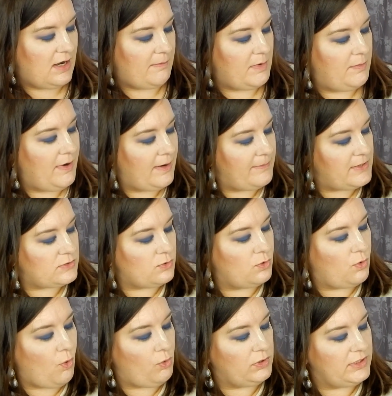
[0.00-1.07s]
and I'm going to pick up this
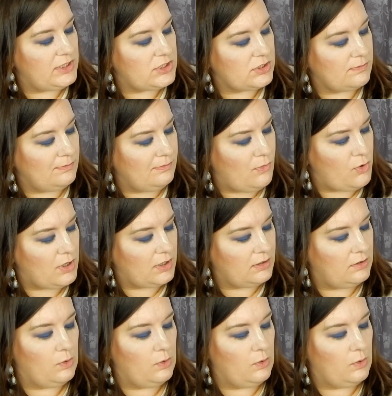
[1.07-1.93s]
goldish, more